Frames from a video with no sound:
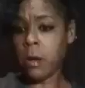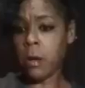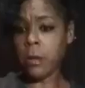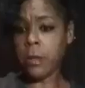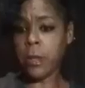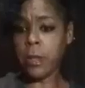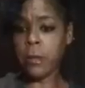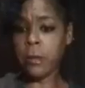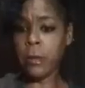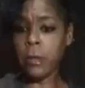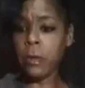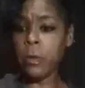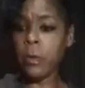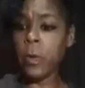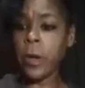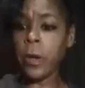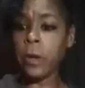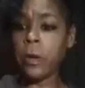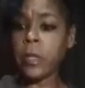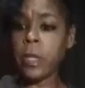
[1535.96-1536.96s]
all the other little
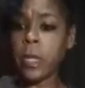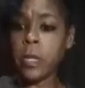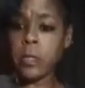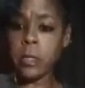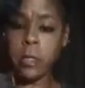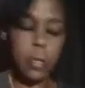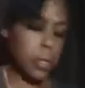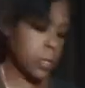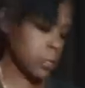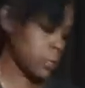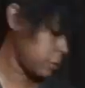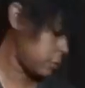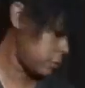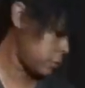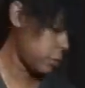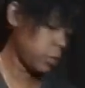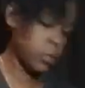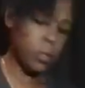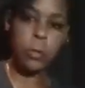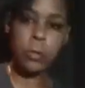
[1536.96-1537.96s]
weird things that I
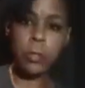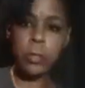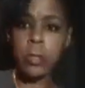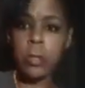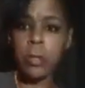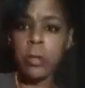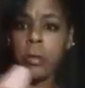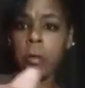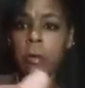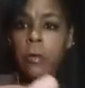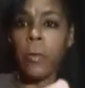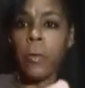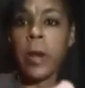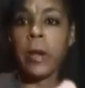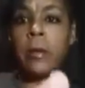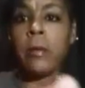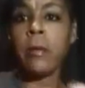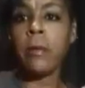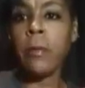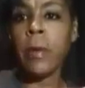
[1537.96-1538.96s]
showed you, the little
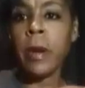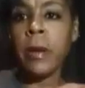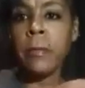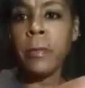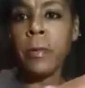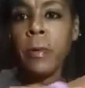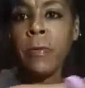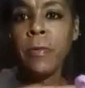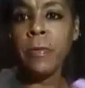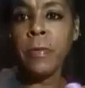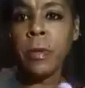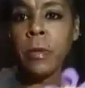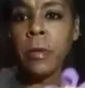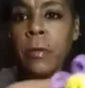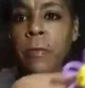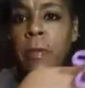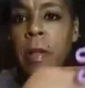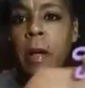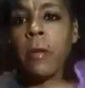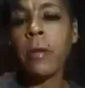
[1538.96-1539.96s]

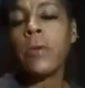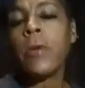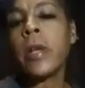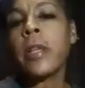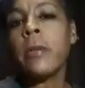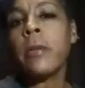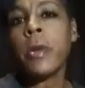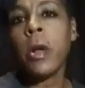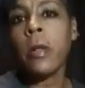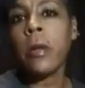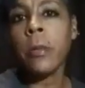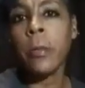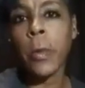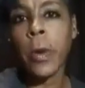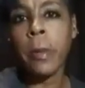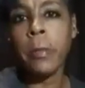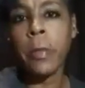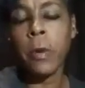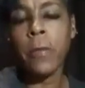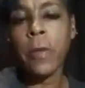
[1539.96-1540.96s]
little flowers. I keep calling them
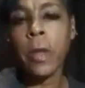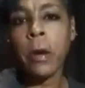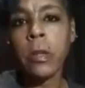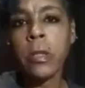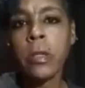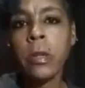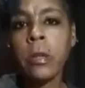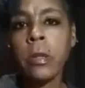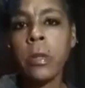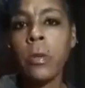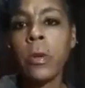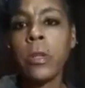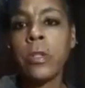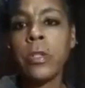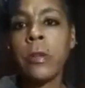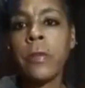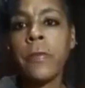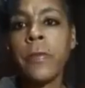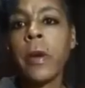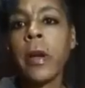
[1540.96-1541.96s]
rainbow flowers. Good Lord,
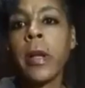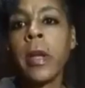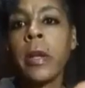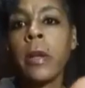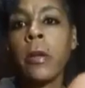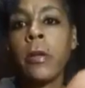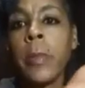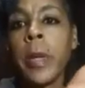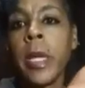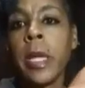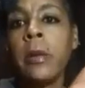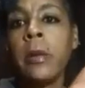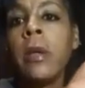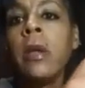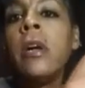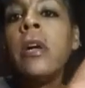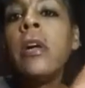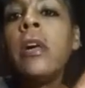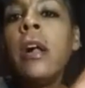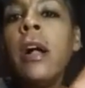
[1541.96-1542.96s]
Jennifer, I gotta go to bed.
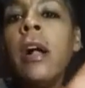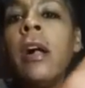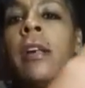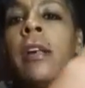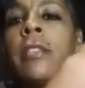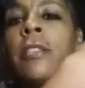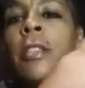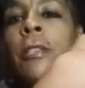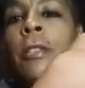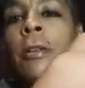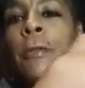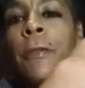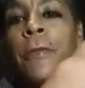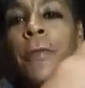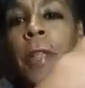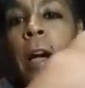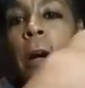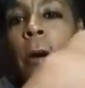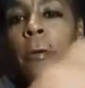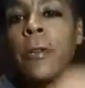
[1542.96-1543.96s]
The little
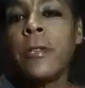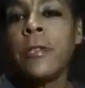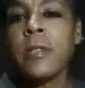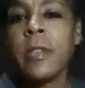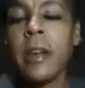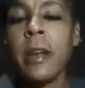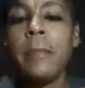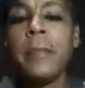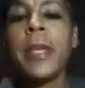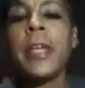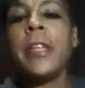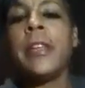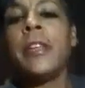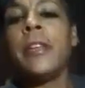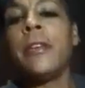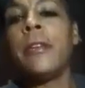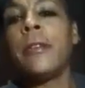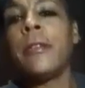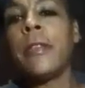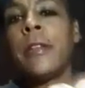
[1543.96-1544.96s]
flowers that I made
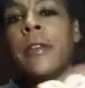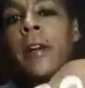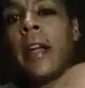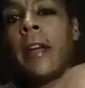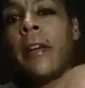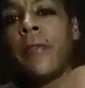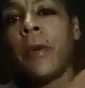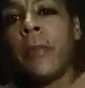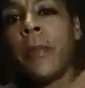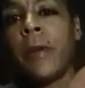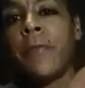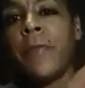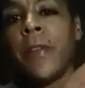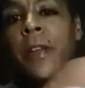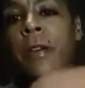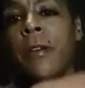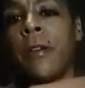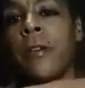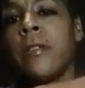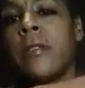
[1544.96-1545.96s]
here that I have on my
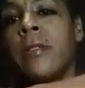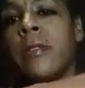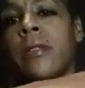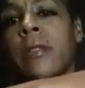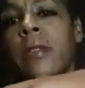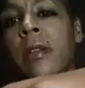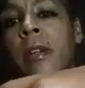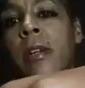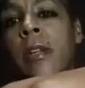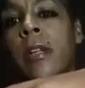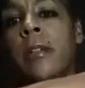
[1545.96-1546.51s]
fingers.